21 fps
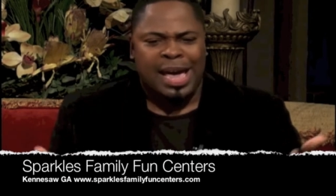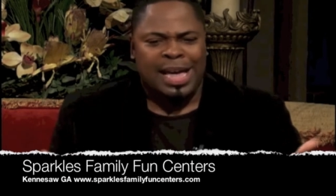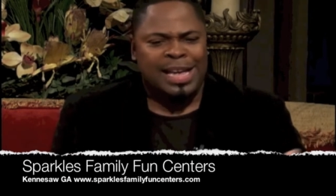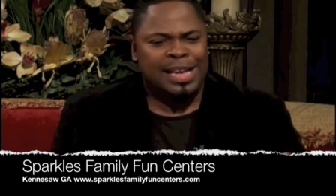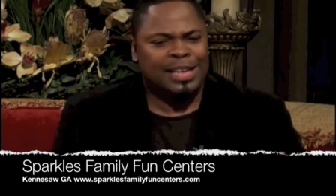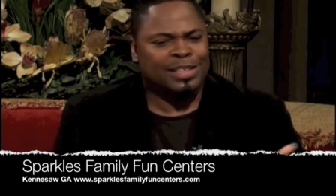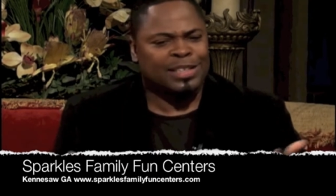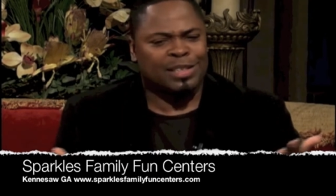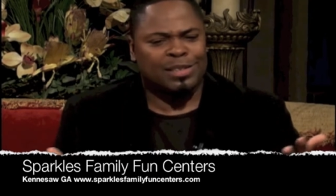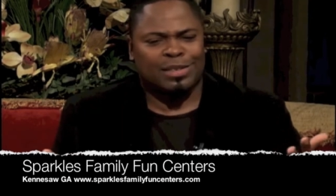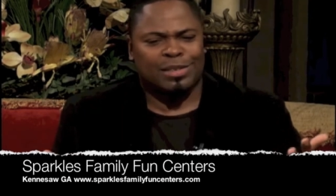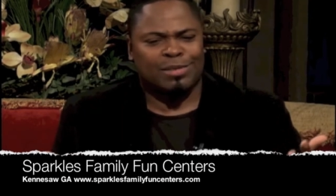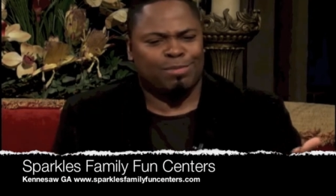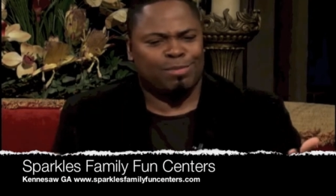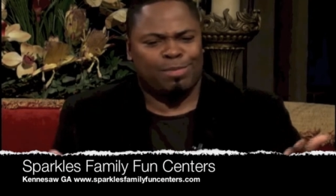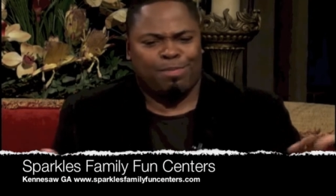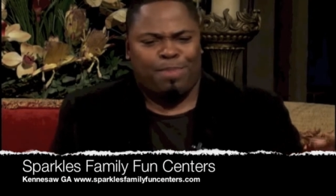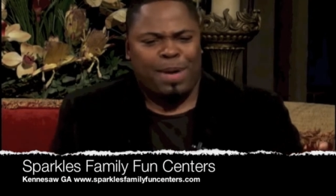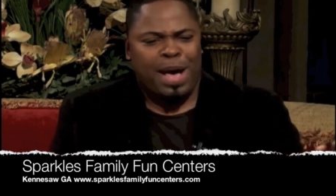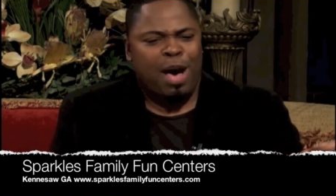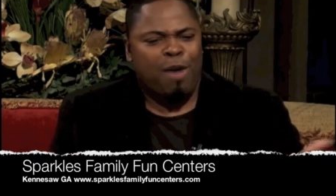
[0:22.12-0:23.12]
And he's a
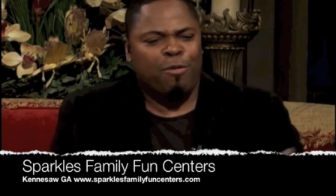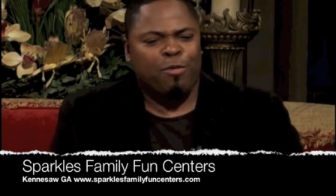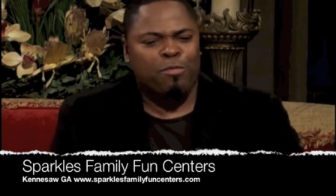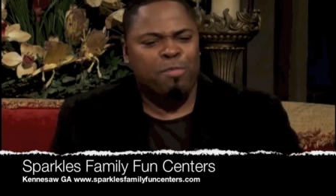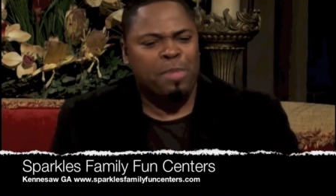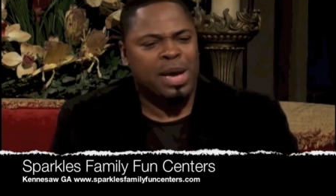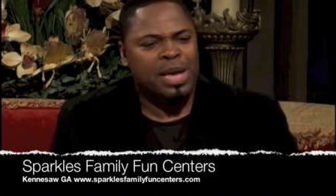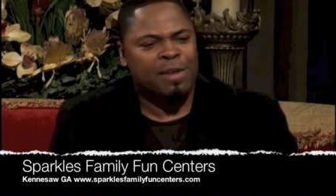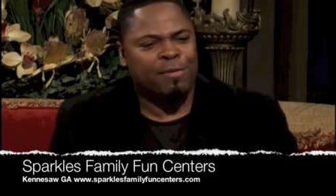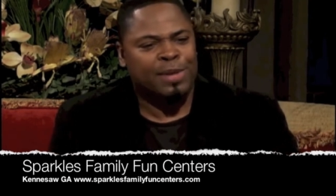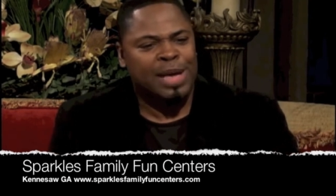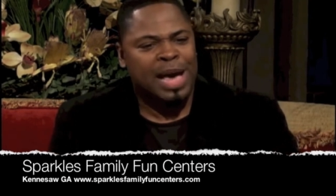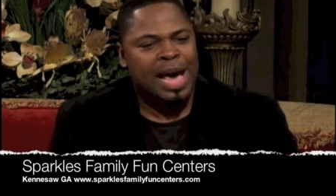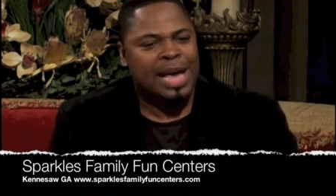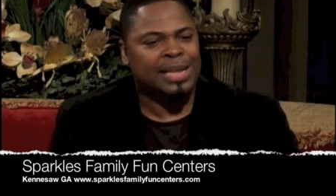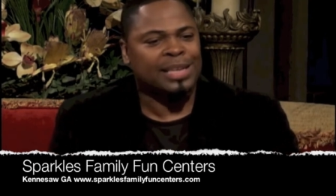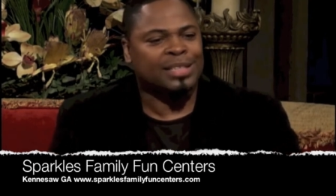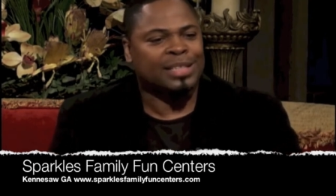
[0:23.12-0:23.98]
powerful man of God.